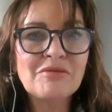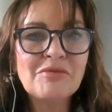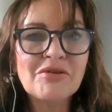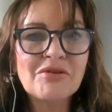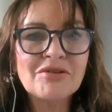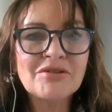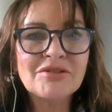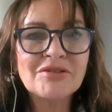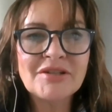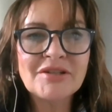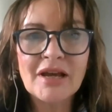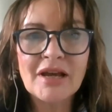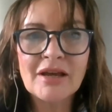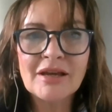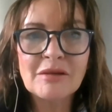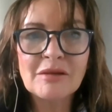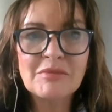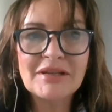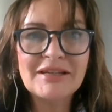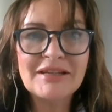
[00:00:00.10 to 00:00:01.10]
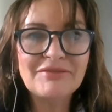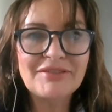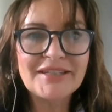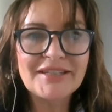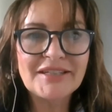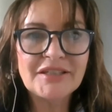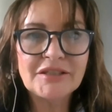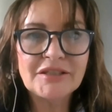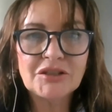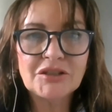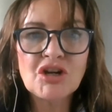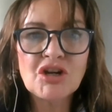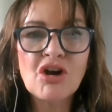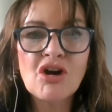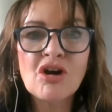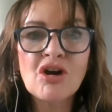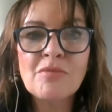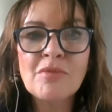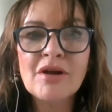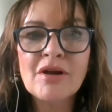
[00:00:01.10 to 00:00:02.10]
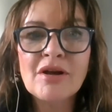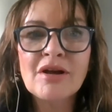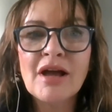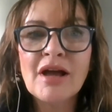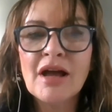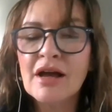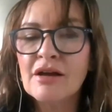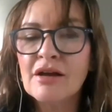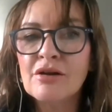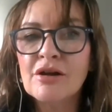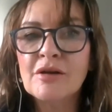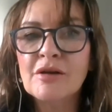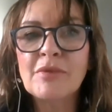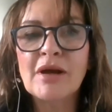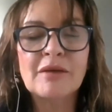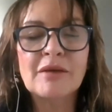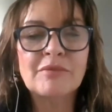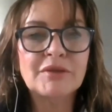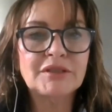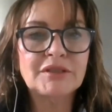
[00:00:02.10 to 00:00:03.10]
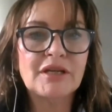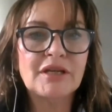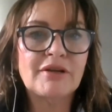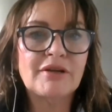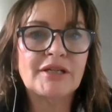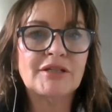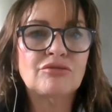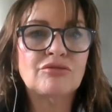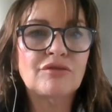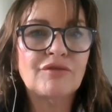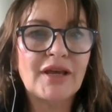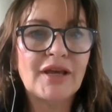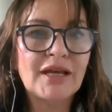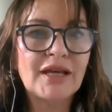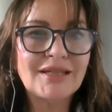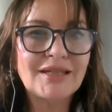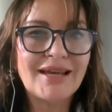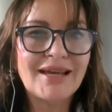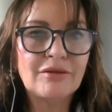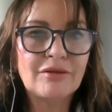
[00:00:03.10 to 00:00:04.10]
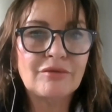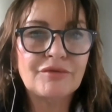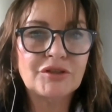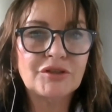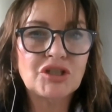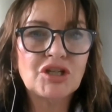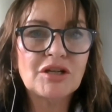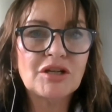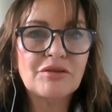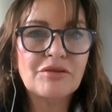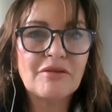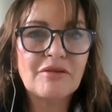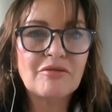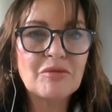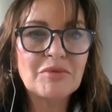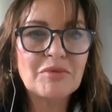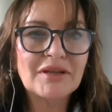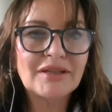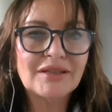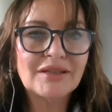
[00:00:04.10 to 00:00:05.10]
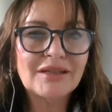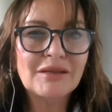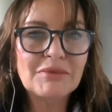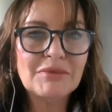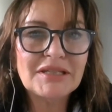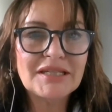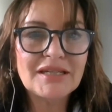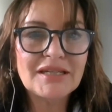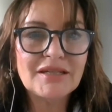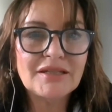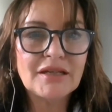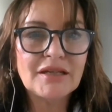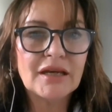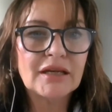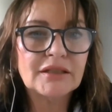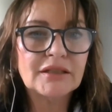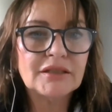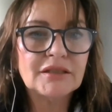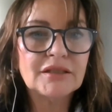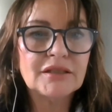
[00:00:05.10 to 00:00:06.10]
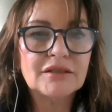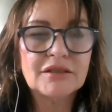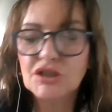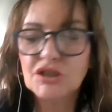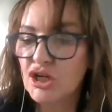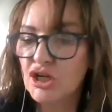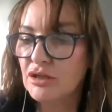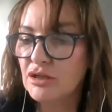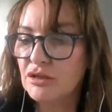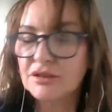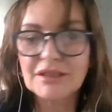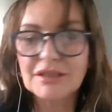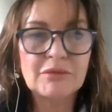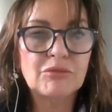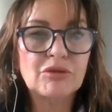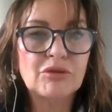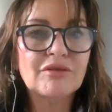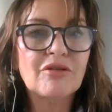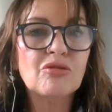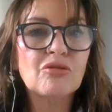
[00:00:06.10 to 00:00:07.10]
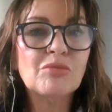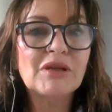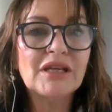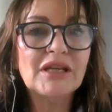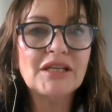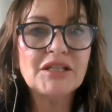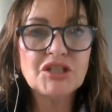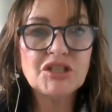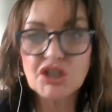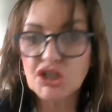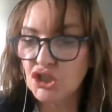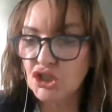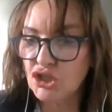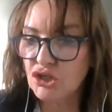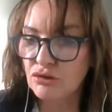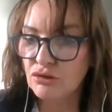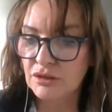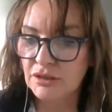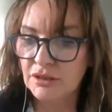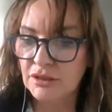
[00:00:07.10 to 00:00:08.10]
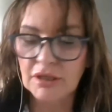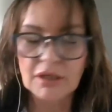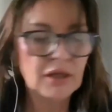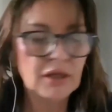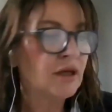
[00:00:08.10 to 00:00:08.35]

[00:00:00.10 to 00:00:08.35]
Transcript: everyone. I'm Evelyn Charmer. Um, I'm the director of Ed Elf Child Therapy Limited and the Child Hypnotherapy Institute.